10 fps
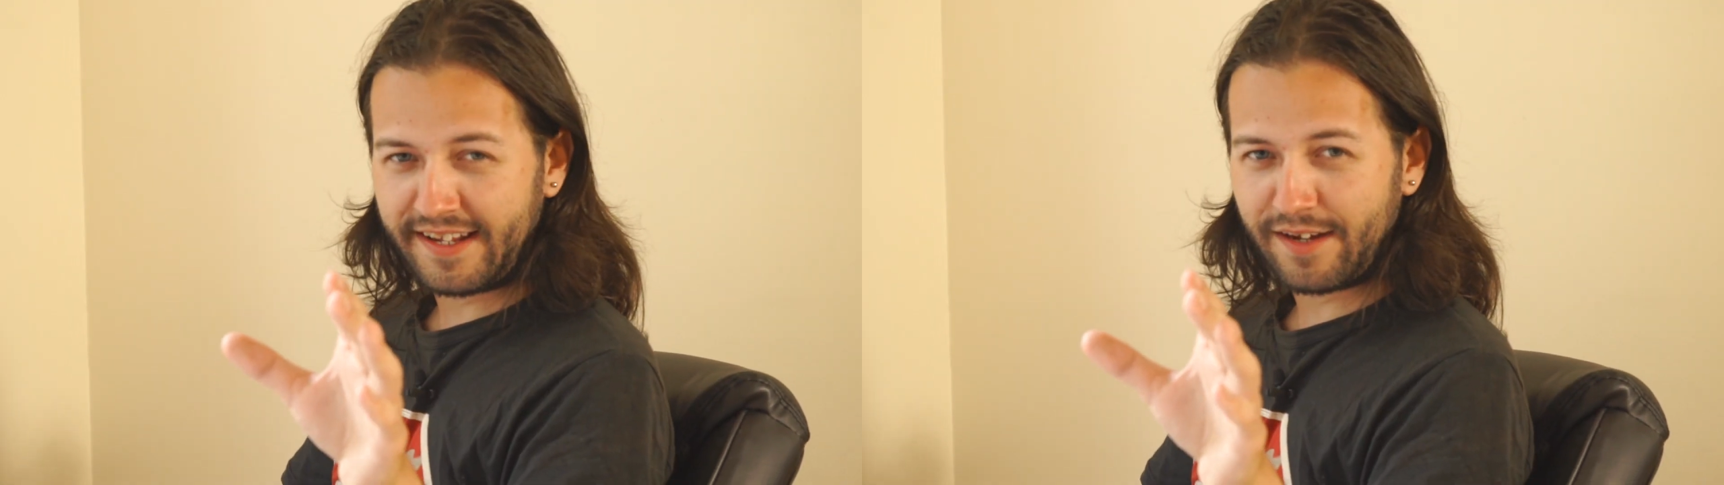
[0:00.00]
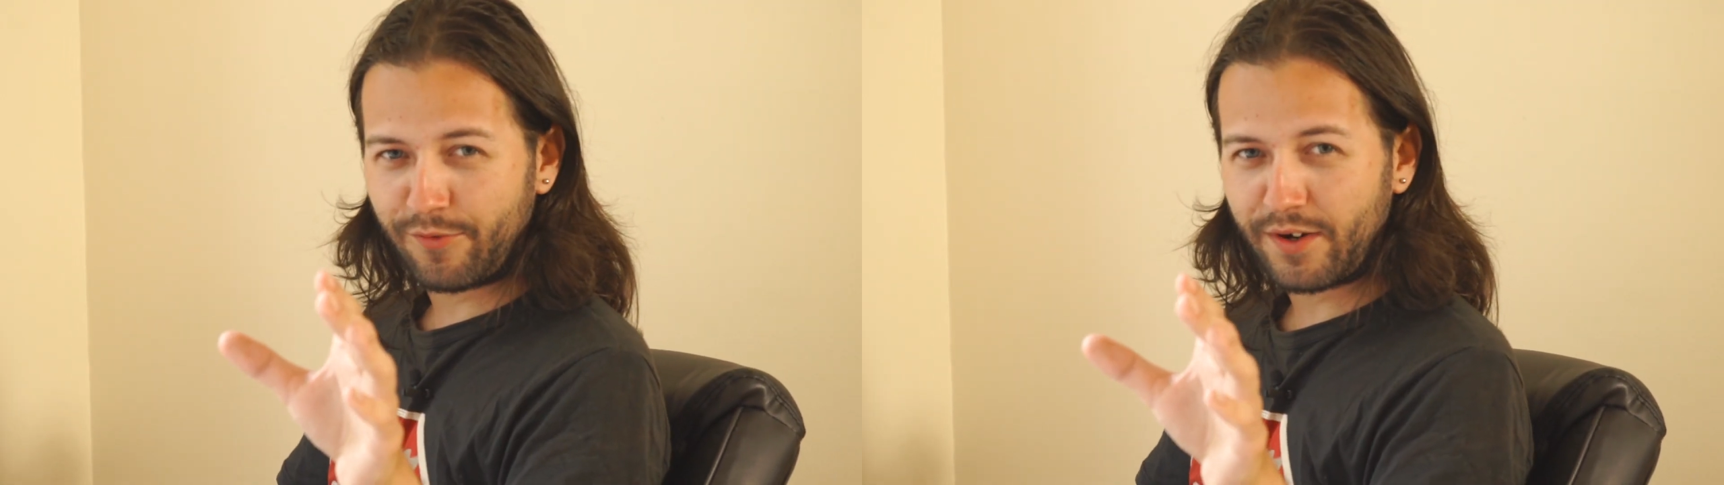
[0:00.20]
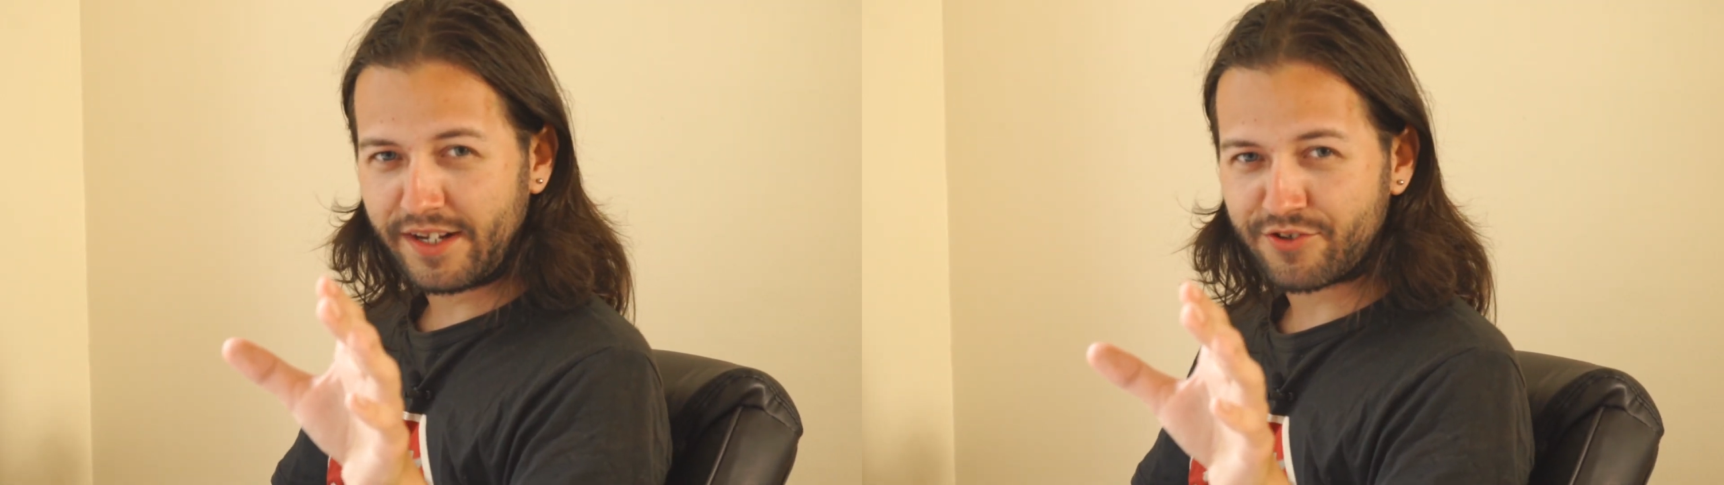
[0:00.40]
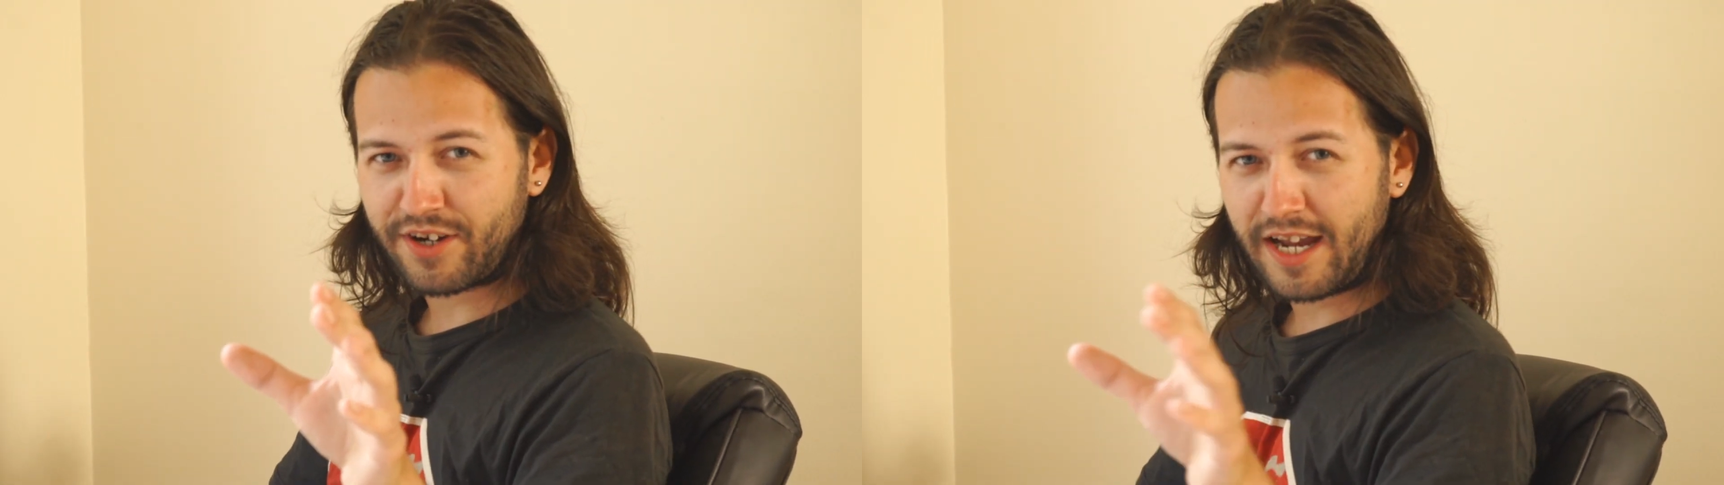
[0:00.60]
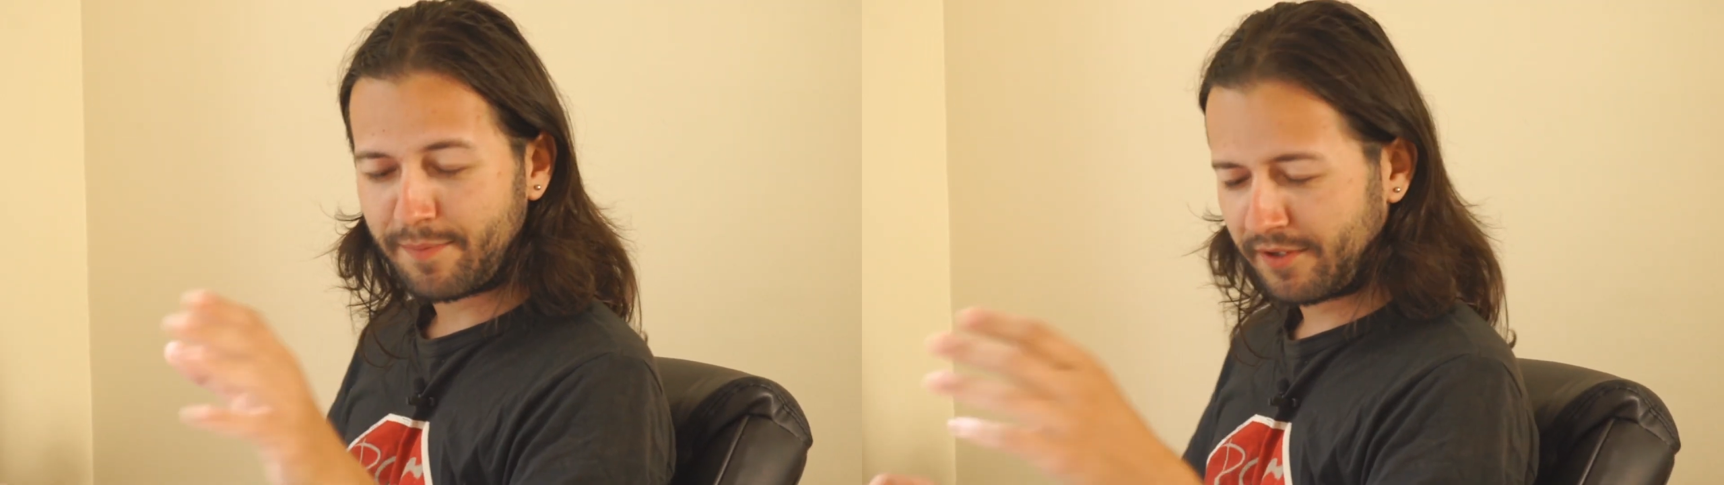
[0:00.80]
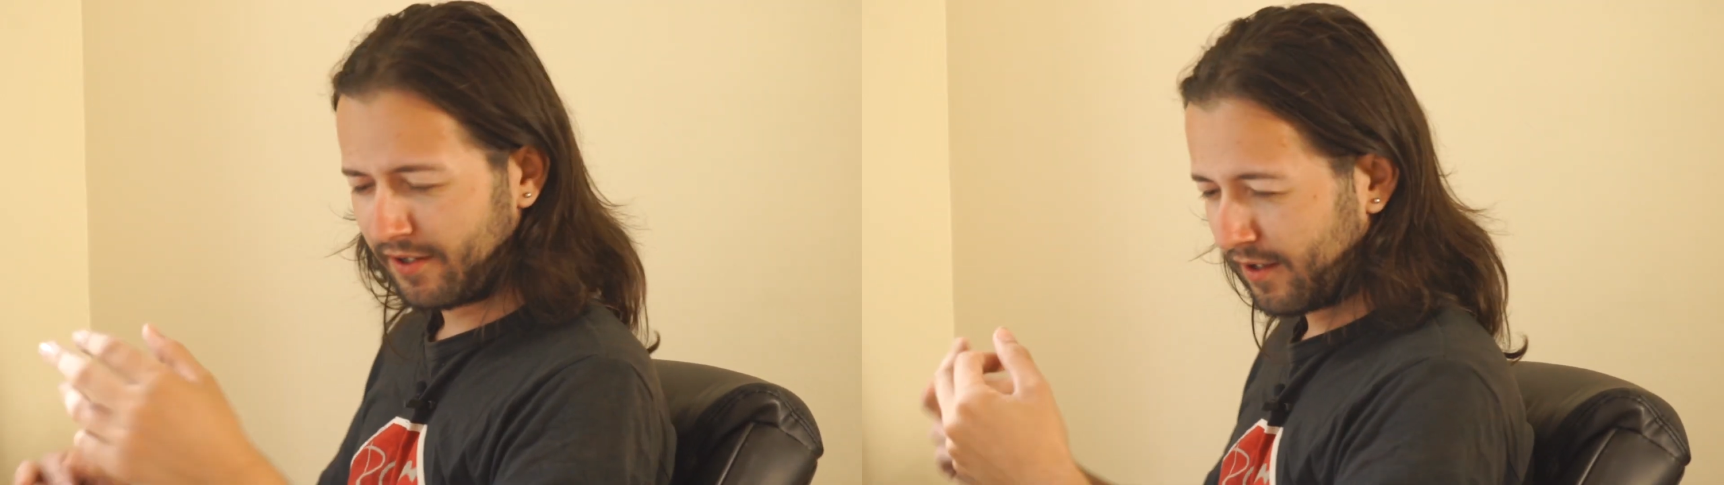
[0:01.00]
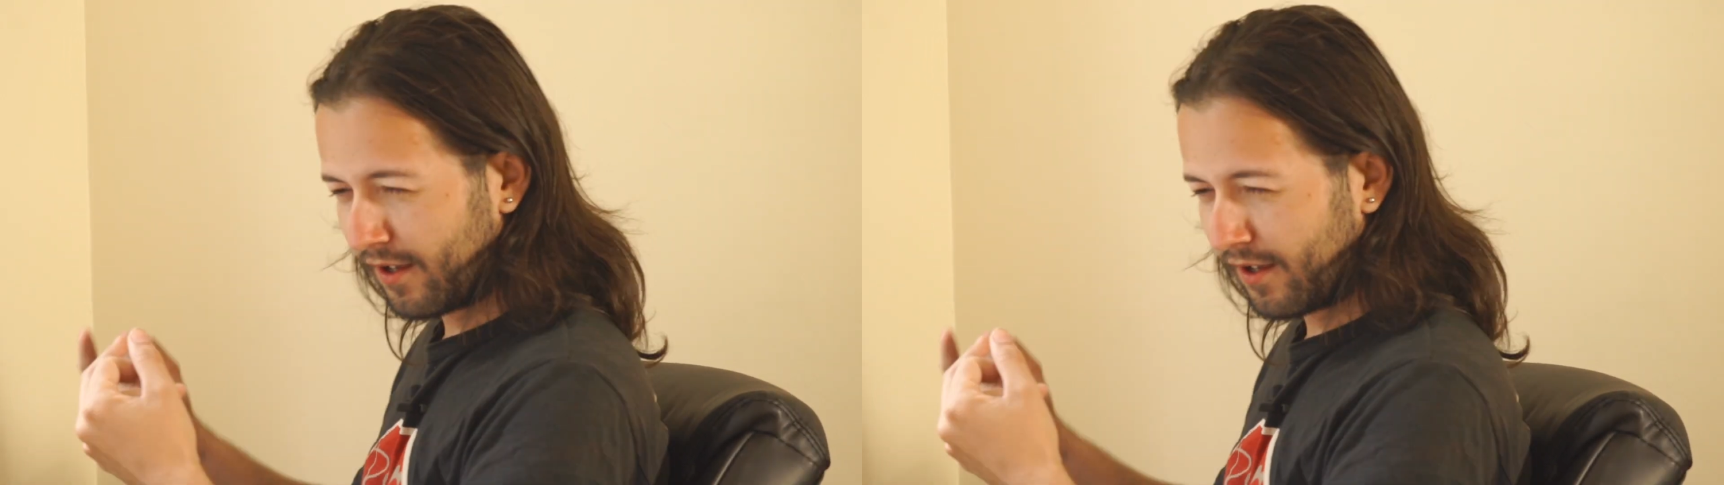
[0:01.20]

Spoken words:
and everyone in Trapt,